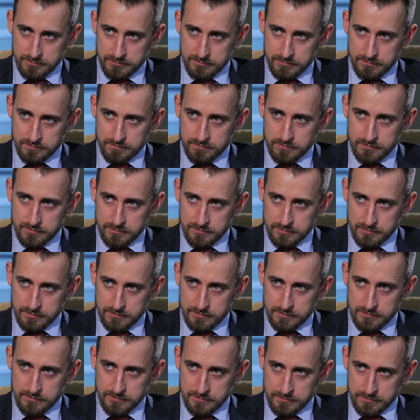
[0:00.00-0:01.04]
important. I mean,
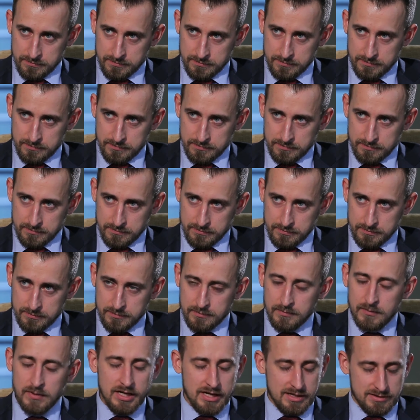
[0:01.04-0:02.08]
for, for Ukraine,
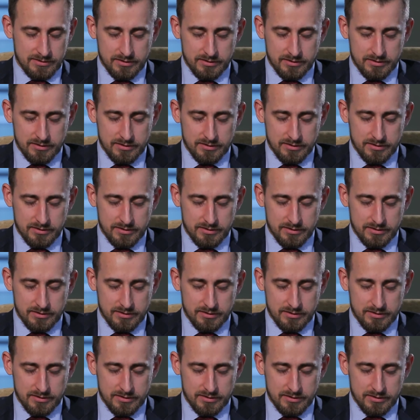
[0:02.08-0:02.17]
it's yeah.